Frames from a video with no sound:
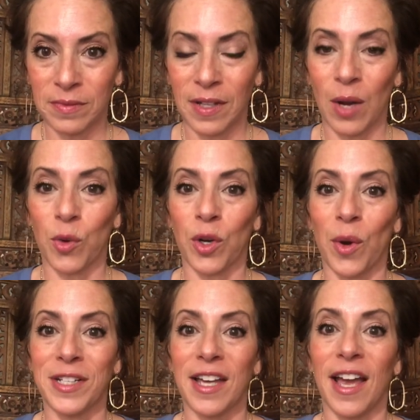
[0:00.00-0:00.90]
and we're
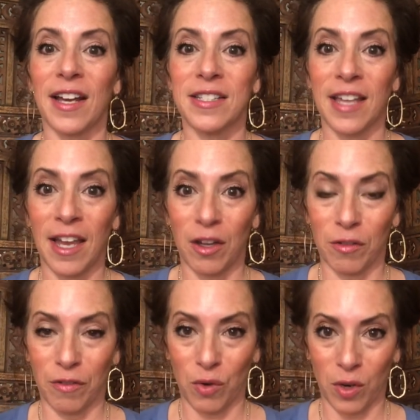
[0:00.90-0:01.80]
going to exhale
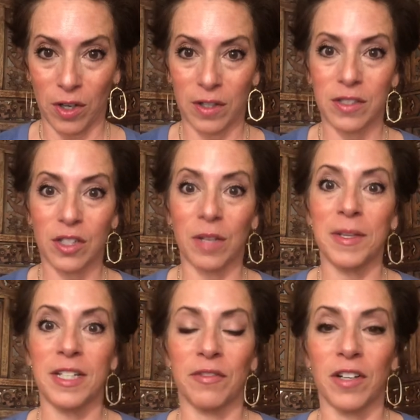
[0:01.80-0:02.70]
4. It's going to be
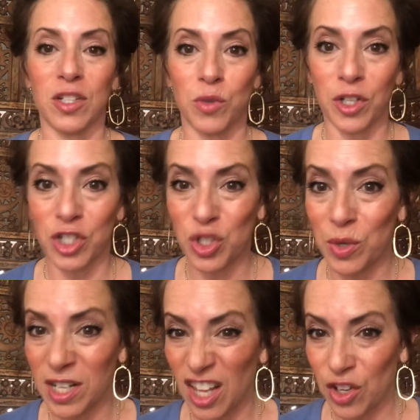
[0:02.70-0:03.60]
different because we're going to do
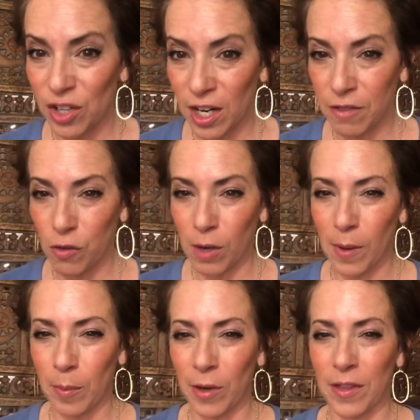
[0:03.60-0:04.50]
another kind of
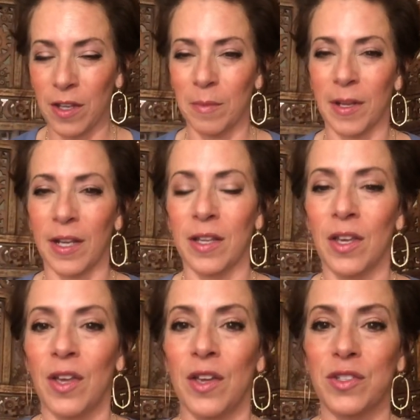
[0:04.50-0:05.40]
4-part breath in a minute.
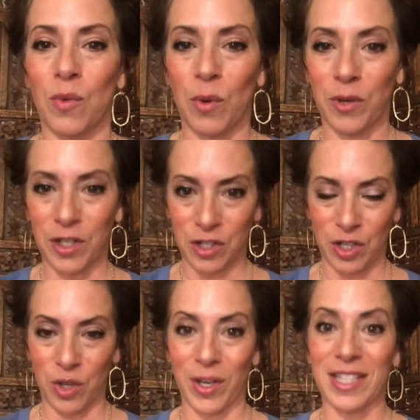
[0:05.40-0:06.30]
So what we're going to
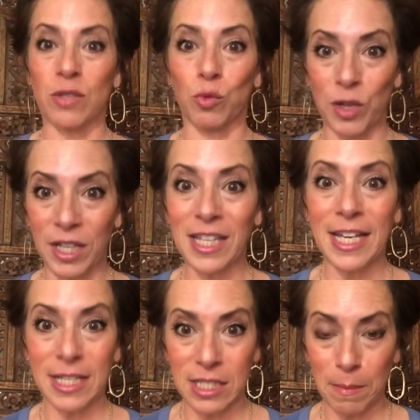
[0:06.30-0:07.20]
do is really
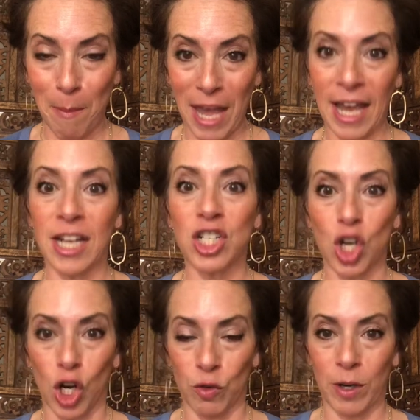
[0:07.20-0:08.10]
expand
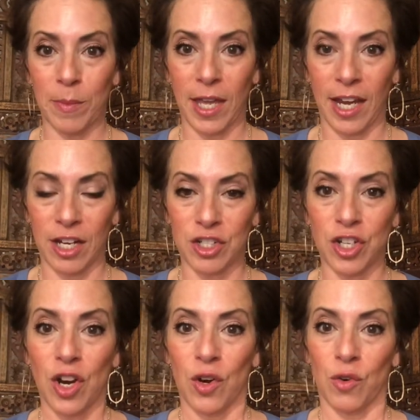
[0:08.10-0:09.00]
our rib cage.
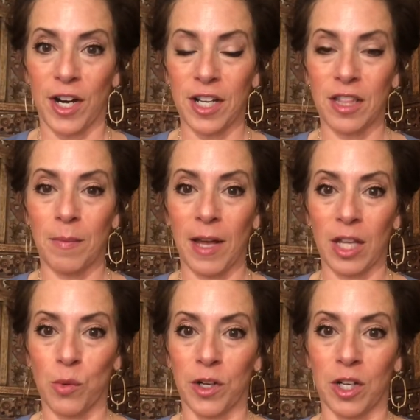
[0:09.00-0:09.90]
Right at the belly,
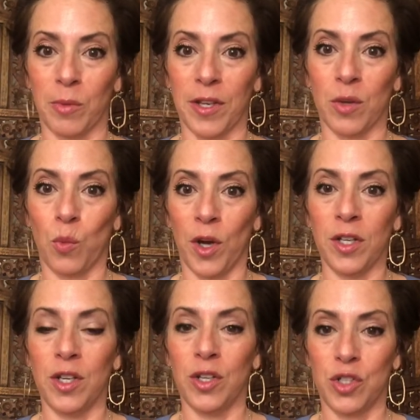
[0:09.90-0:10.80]
we're going to breathe in 1,
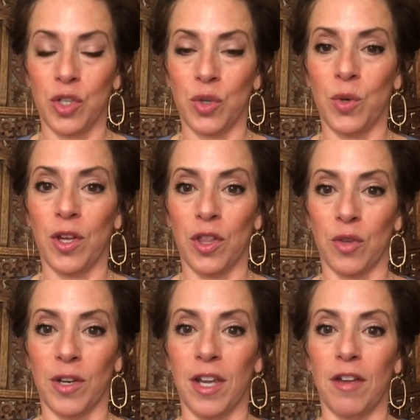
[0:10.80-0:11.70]
2,
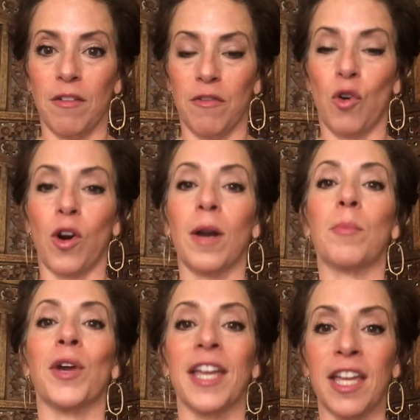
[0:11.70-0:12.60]
3, 4.
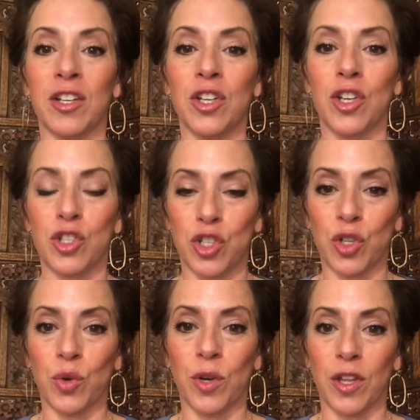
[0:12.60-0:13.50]
Bring in
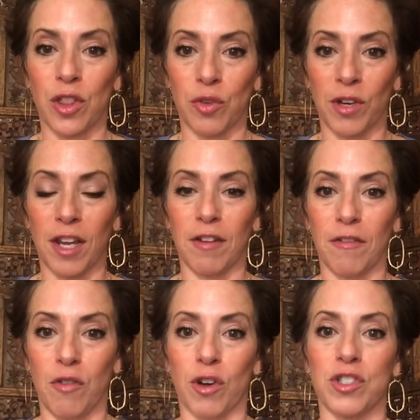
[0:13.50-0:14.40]
2, 3,
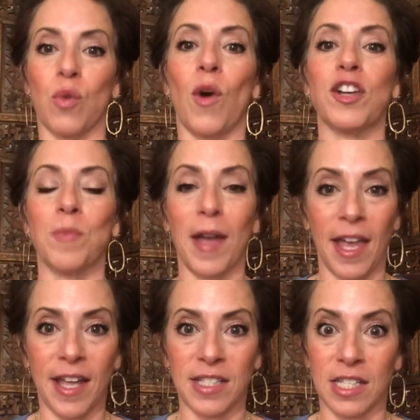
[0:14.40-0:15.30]
4. So watch my
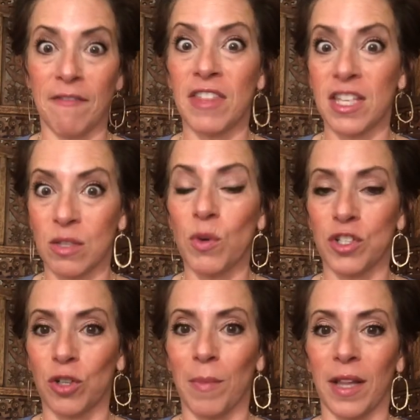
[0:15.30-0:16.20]
hands as if this was
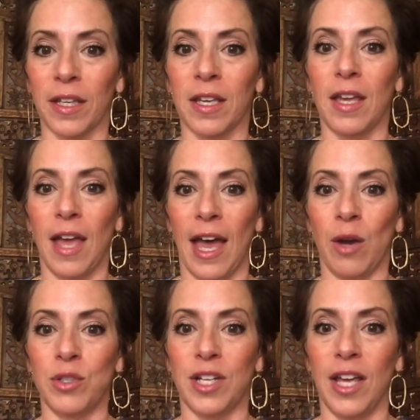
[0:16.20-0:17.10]
your belly.
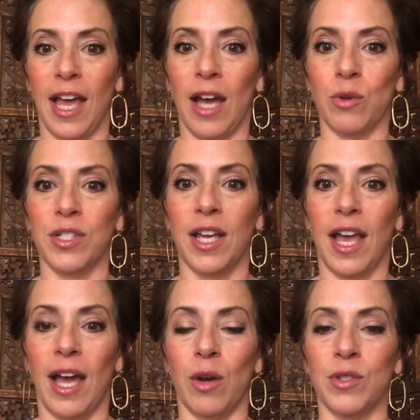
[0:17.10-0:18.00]
Out, out,
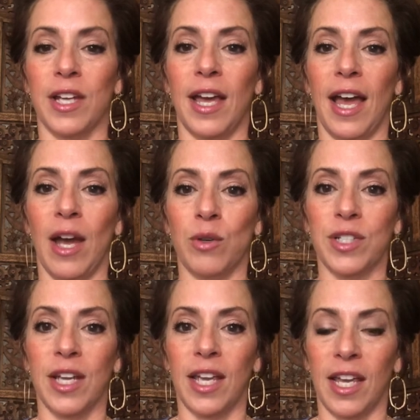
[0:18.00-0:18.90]
out, out,
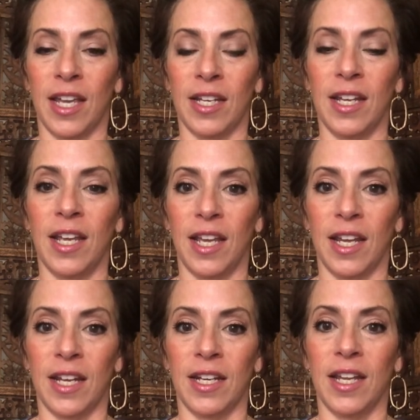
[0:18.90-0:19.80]
in,
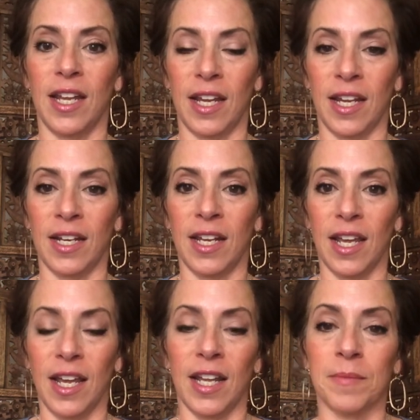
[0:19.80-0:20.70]

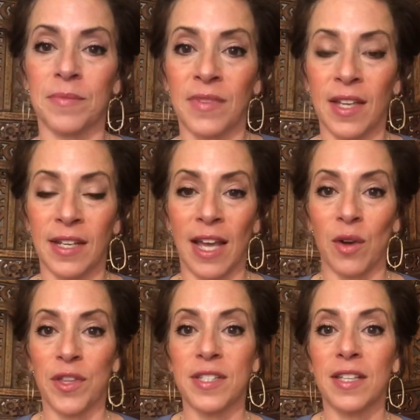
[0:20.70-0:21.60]
in. Now
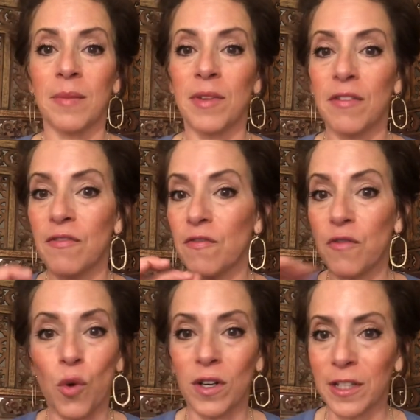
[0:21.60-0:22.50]
this can be
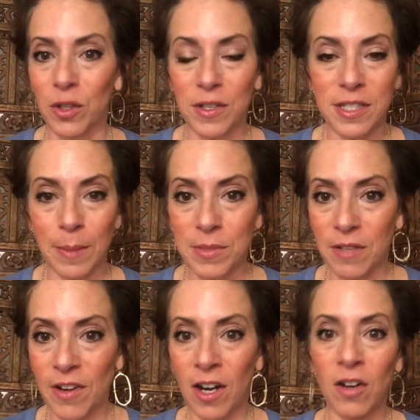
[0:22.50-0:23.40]
4 little sips
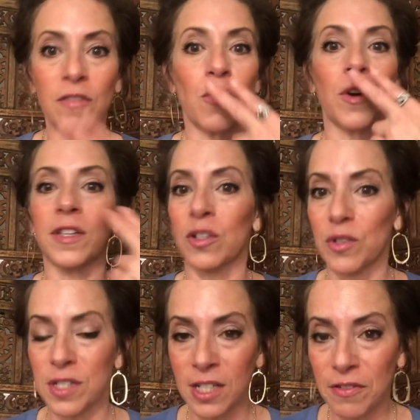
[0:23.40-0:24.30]
of air, 4 little
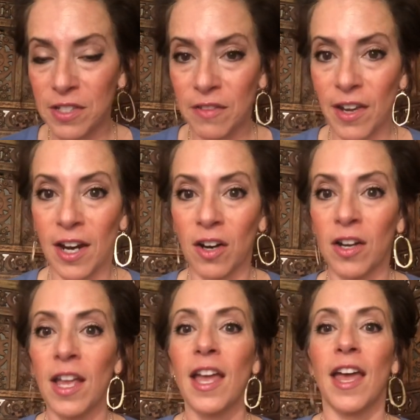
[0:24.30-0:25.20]
sniffs of air,
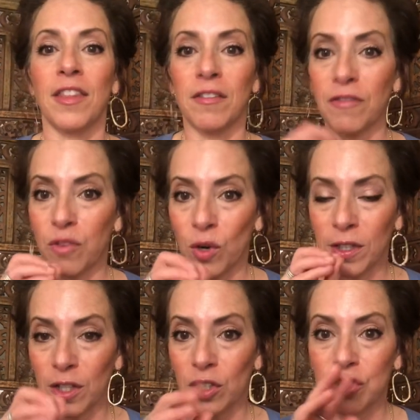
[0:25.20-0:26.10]
and then 4
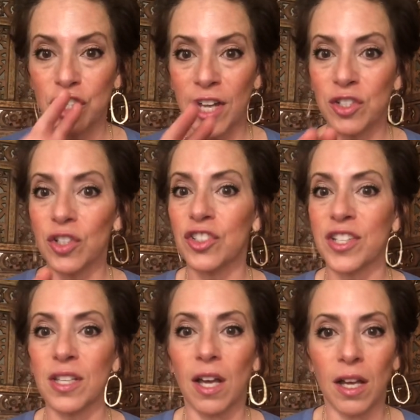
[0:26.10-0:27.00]
little gentle just